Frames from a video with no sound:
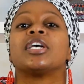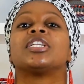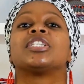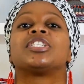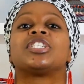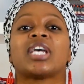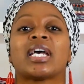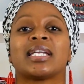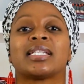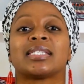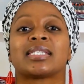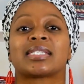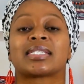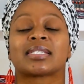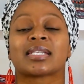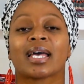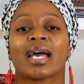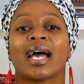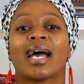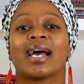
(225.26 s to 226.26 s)
Gents,
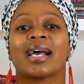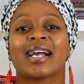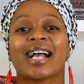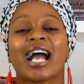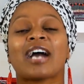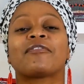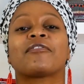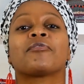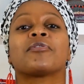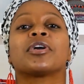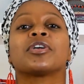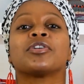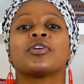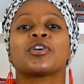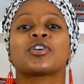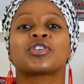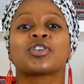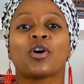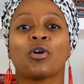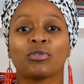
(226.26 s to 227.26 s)
covering your
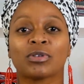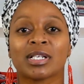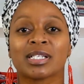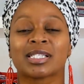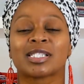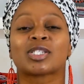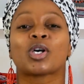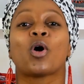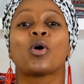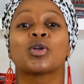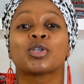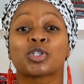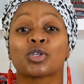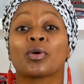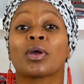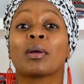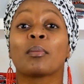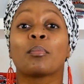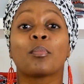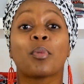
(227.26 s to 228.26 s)
shoulders is also
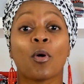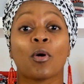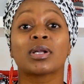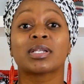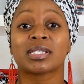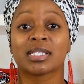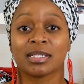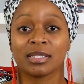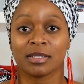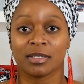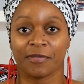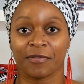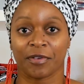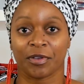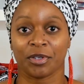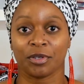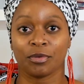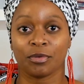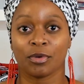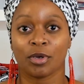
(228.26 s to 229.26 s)
important for
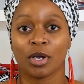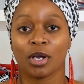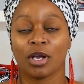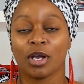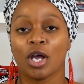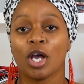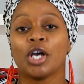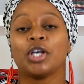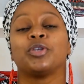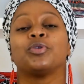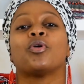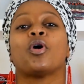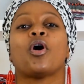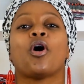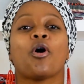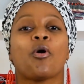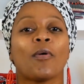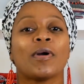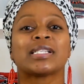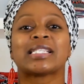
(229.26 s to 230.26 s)
you. You
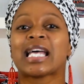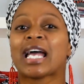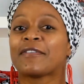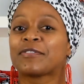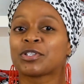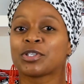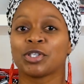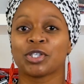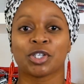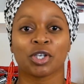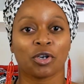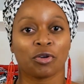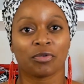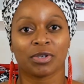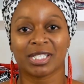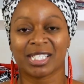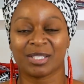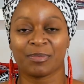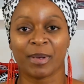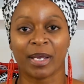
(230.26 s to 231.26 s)
always have to show
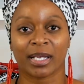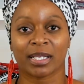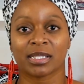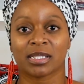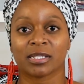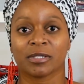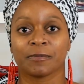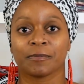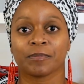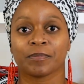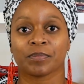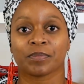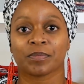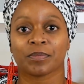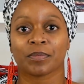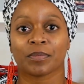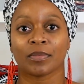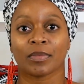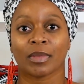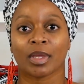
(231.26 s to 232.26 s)
respect.
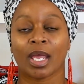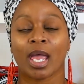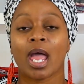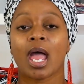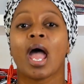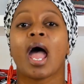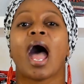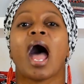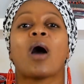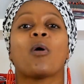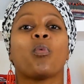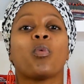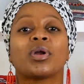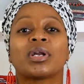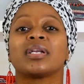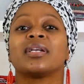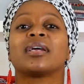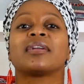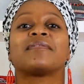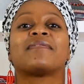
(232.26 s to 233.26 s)
I
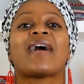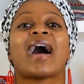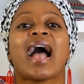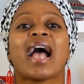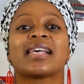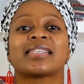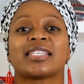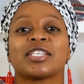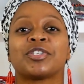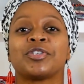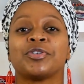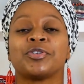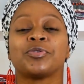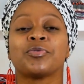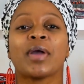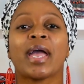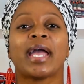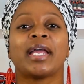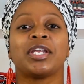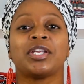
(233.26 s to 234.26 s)
wouldn't advise that you do
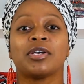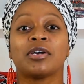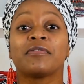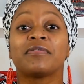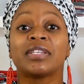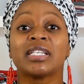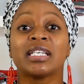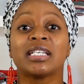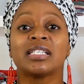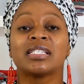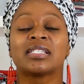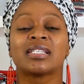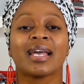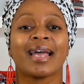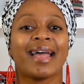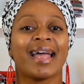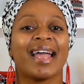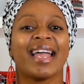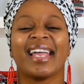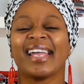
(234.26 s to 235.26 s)
any of these
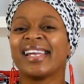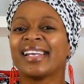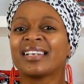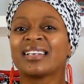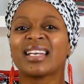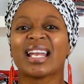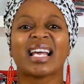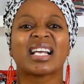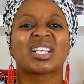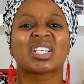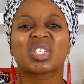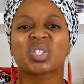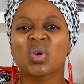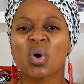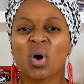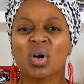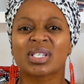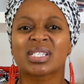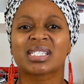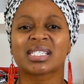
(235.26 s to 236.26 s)
in like
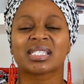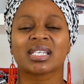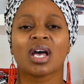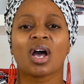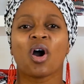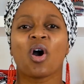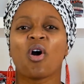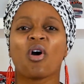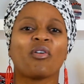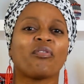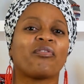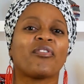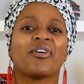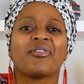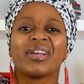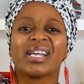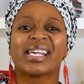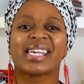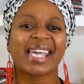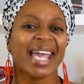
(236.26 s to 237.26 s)
shorts or
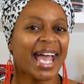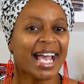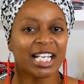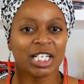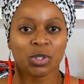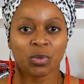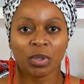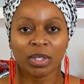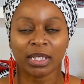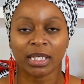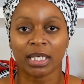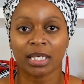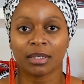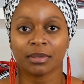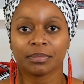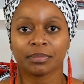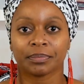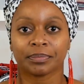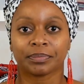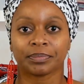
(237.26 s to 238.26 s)
very casually.
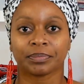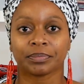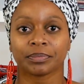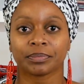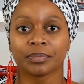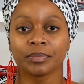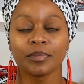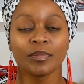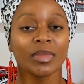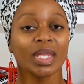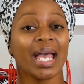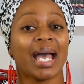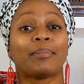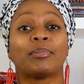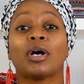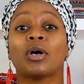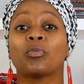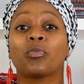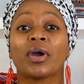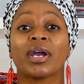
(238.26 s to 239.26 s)
I'm
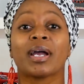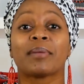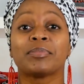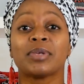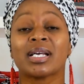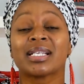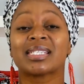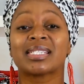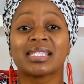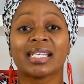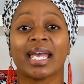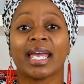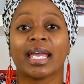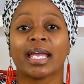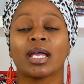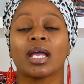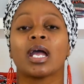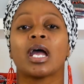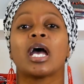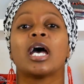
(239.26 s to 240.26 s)
not saying